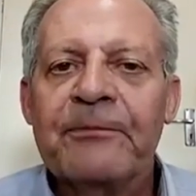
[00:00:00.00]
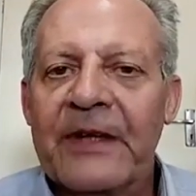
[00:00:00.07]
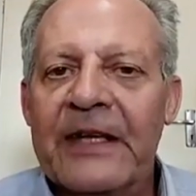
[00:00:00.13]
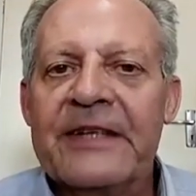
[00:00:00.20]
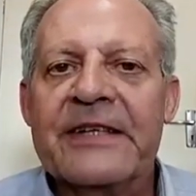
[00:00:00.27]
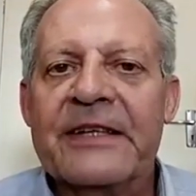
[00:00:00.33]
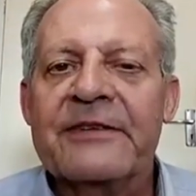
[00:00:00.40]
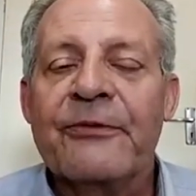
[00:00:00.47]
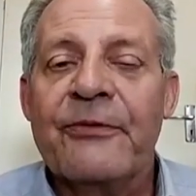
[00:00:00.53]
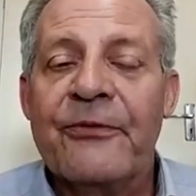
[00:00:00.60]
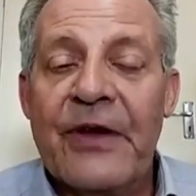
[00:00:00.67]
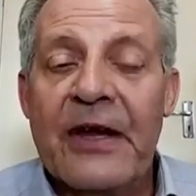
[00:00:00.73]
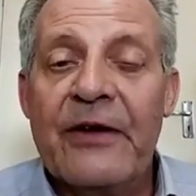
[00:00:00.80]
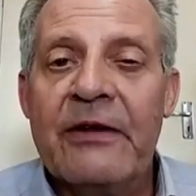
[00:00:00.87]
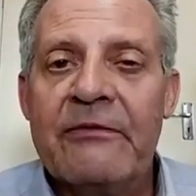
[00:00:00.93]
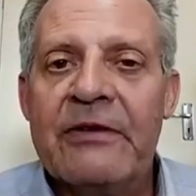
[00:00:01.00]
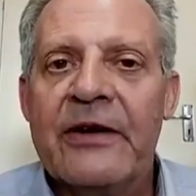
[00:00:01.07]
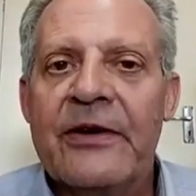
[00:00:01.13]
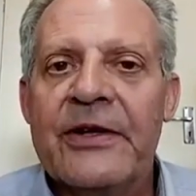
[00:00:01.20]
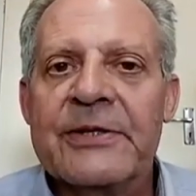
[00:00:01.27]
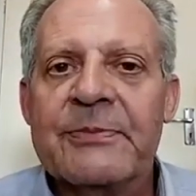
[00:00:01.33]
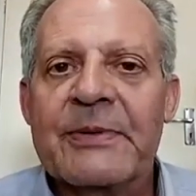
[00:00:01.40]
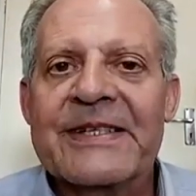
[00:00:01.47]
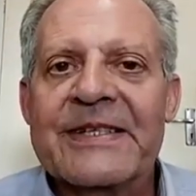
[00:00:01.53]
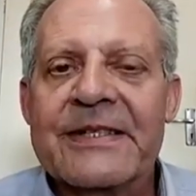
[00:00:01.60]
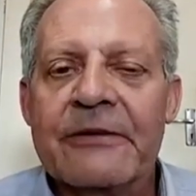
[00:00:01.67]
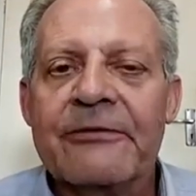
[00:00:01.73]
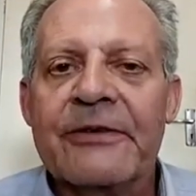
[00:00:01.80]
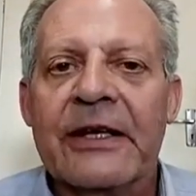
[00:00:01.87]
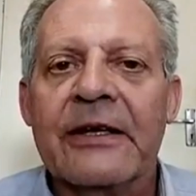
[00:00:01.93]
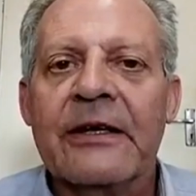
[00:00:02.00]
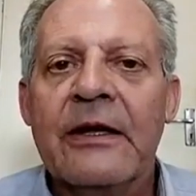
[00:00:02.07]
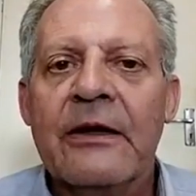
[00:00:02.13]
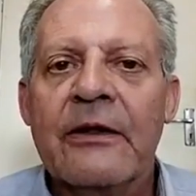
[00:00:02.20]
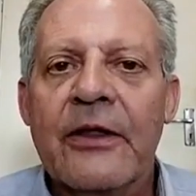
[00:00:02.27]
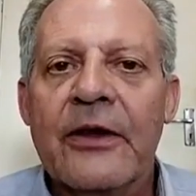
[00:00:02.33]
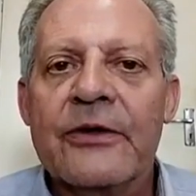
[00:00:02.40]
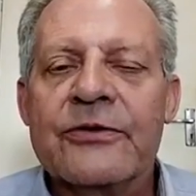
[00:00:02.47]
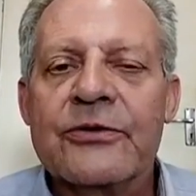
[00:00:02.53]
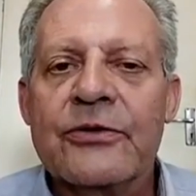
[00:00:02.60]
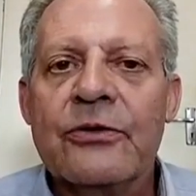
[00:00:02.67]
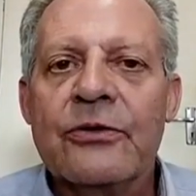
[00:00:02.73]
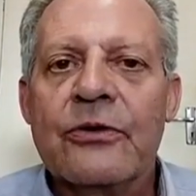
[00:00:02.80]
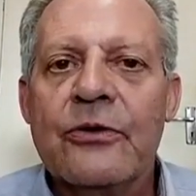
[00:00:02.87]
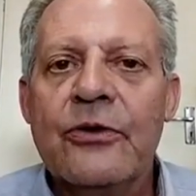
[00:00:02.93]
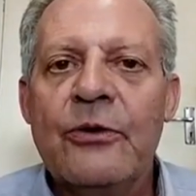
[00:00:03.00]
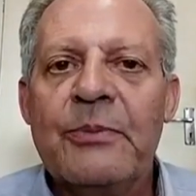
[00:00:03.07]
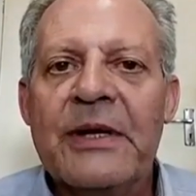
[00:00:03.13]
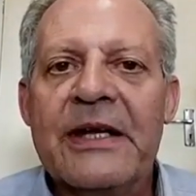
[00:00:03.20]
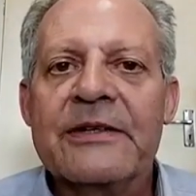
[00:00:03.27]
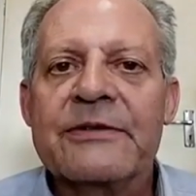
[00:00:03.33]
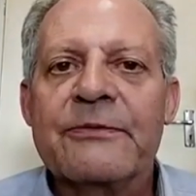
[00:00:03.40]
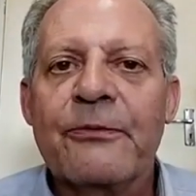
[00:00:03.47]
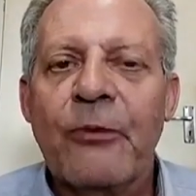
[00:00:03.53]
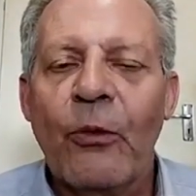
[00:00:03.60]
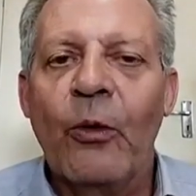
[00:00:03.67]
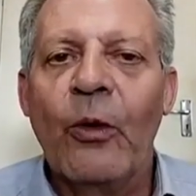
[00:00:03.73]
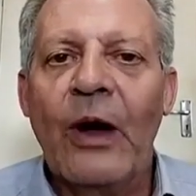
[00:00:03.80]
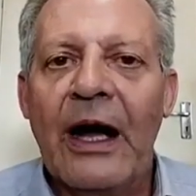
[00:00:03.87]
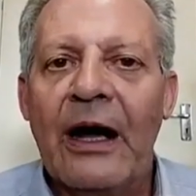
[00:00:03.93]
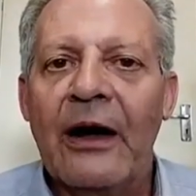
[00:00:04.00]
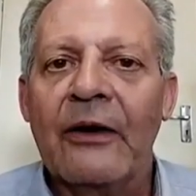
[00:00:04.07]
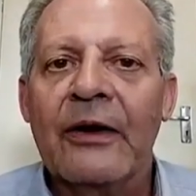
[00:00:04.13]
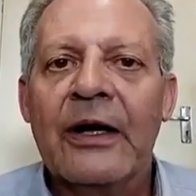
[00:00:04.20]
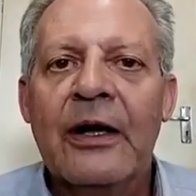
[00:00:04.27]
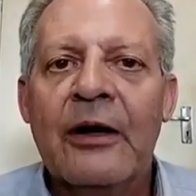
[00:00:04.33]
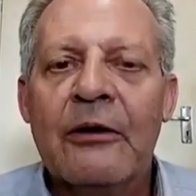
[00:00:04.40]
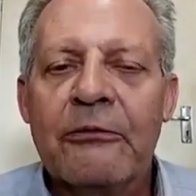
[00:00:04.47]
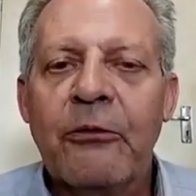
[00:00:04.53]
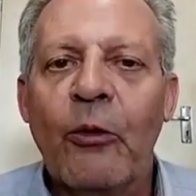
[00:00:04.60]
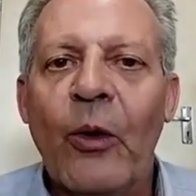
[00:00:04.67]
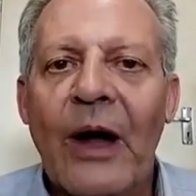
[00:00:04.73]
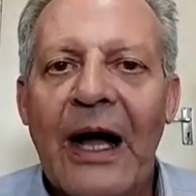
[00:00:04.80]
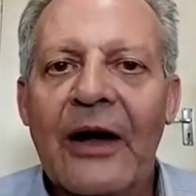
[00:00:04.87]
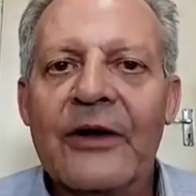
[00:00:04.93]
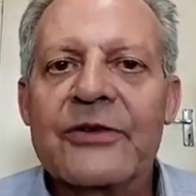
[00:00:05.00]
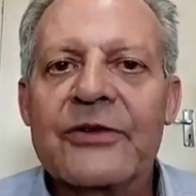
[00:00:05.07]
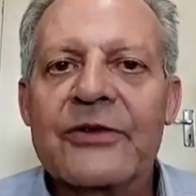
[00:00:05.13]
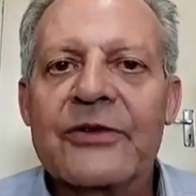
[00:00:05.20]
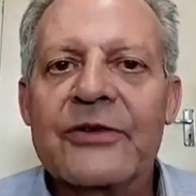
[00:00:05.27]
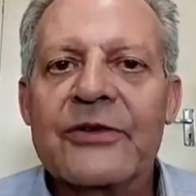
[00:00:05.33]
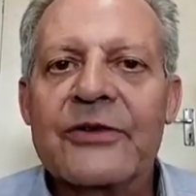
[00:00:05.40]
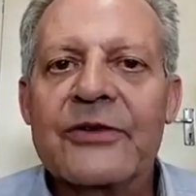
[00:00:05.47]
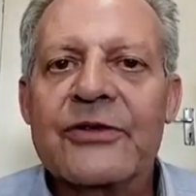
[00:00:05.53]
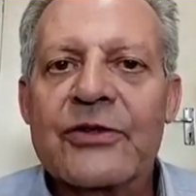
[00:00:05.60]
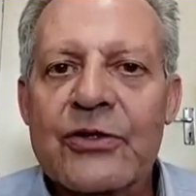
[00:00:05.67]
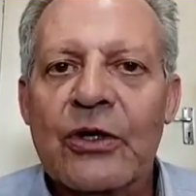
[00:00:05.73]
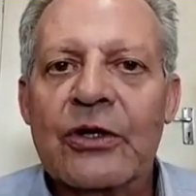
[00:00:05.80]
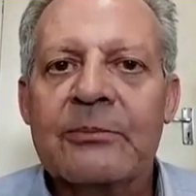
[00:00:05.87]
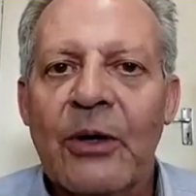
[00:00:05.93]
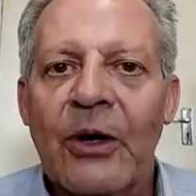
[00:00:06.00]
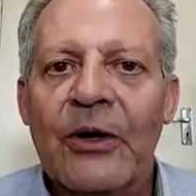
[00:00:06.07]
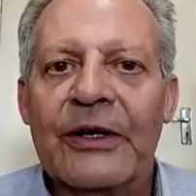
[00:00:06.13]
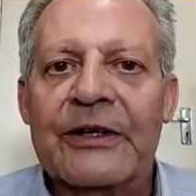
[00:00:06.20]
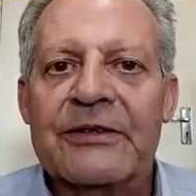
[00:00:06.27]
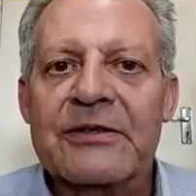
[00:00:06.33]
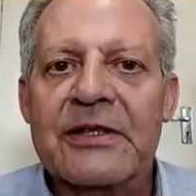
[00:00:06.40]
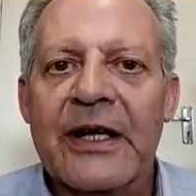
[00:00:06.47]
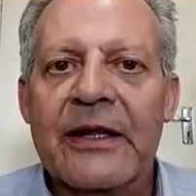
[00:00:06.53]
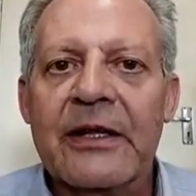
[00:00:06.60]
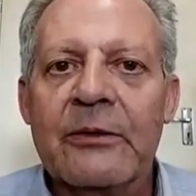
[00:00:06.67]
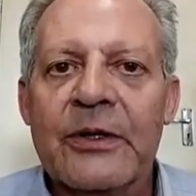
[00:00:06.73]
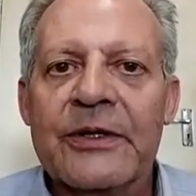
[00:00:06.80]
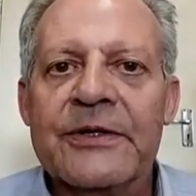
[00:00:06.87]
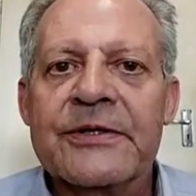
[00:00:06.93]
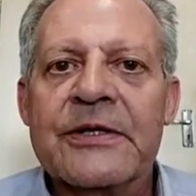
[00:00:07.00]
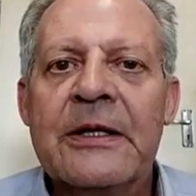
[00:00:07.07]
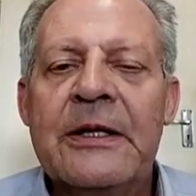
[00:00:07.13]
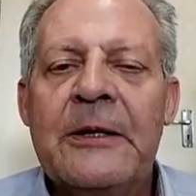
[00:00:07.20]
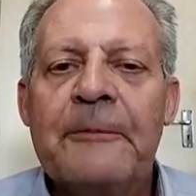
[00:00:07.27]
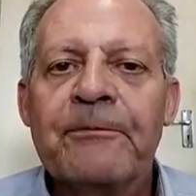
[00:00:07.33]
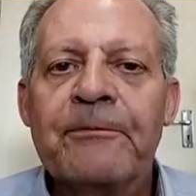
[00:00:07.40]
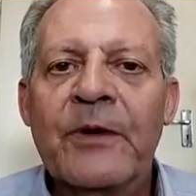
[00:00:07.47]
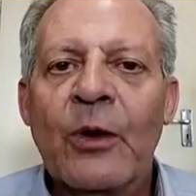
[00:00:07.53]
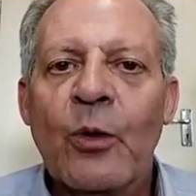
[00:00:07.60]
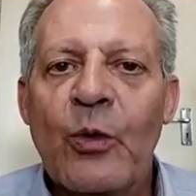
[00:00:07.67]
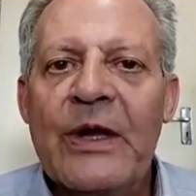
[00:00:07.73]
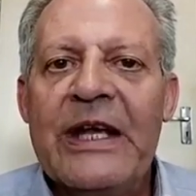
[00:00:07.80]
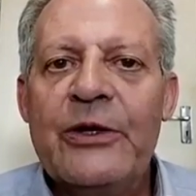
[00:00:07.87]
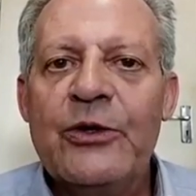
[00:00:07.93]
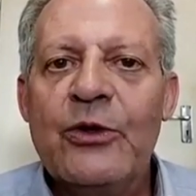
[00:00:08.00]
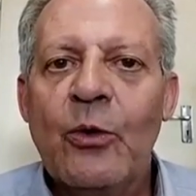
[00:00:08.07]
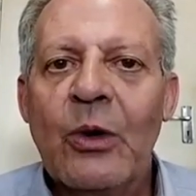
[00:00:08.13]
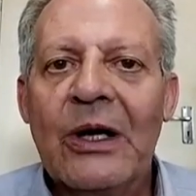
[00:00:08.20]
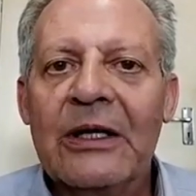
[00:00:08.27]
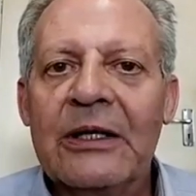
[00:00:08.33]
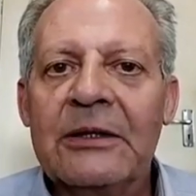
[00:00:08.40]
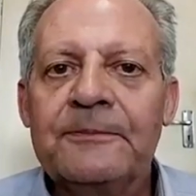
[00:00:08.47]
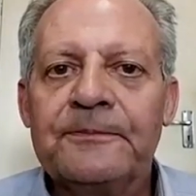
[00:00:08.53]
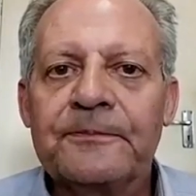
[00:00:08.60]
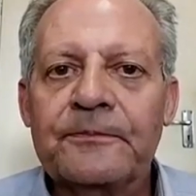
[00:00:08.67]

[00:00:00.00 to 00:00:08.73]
Is it's very, very specific, those two groupings for our stock markets. In other words, we do well